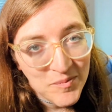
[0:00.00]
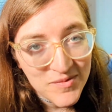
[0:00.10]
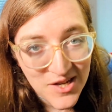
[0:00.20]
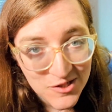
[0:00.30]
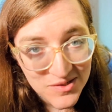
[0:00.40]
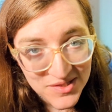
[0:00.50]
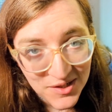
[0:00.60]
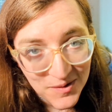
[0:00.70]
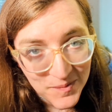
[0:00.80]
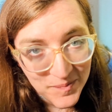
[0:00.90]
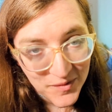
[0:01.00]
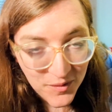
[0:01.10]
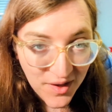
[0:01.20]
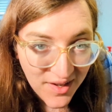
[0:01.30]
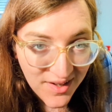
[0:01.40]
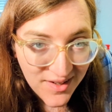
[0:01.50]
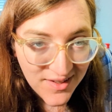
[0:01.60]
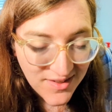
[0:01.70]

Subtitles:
session 0, okay?